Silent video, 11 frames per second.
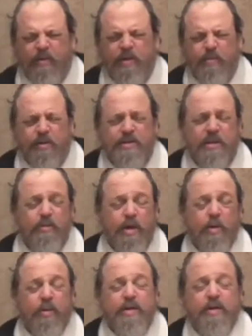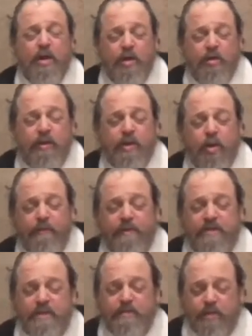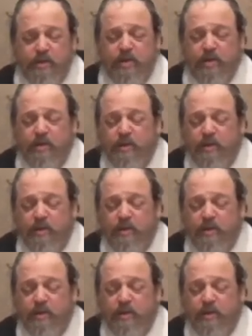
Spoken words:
the Gemora said, we already know that kofis is mutter.